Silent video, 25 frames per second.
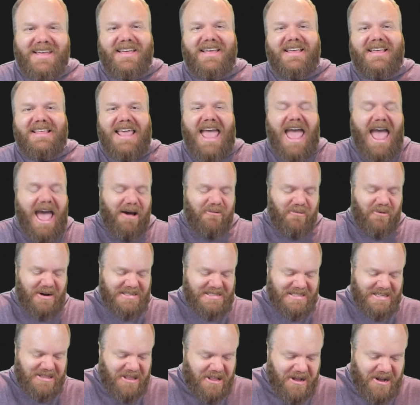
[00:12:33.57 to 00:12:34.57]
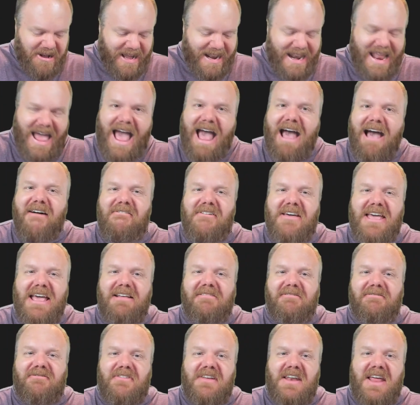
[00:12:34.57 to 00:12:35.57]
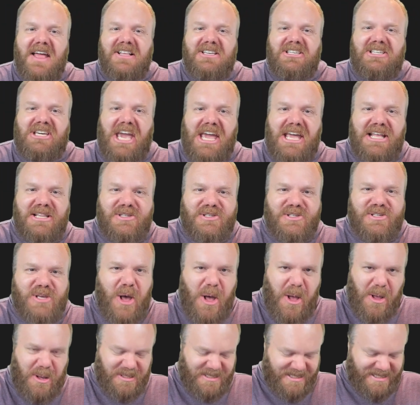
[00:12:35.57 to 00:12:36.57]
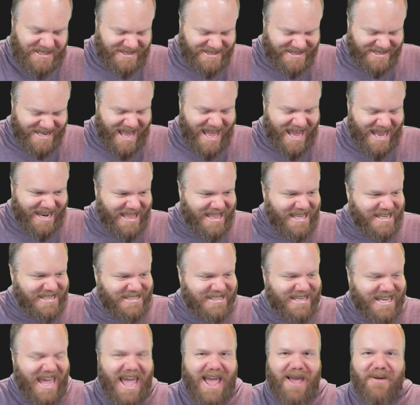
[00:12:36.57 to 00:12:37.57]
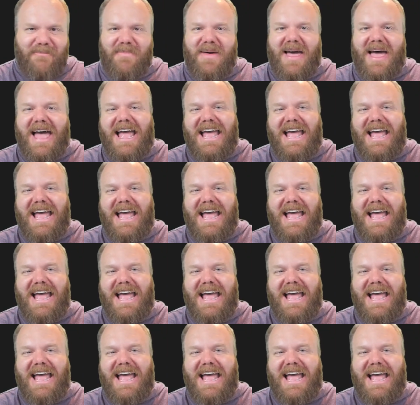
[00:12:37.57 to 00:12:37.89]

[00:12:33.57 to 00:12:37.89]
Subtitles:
Yeah, I wasn't looking to have infinite chainsaws inside of this game.